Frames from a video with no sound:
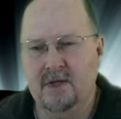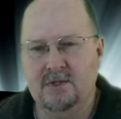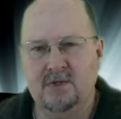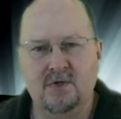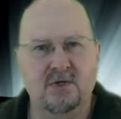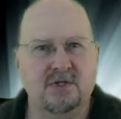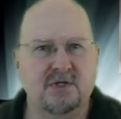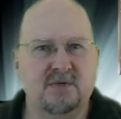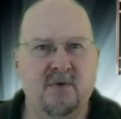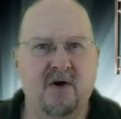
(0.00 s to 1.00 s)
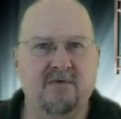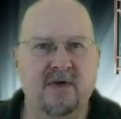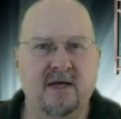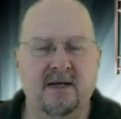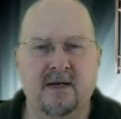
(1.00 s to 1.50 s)
So use a small
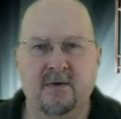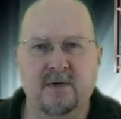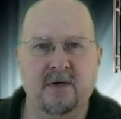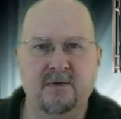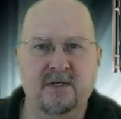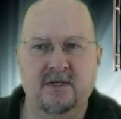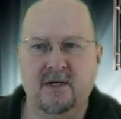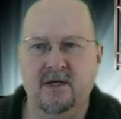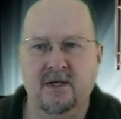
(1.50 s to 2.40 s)
fan. Now we don't need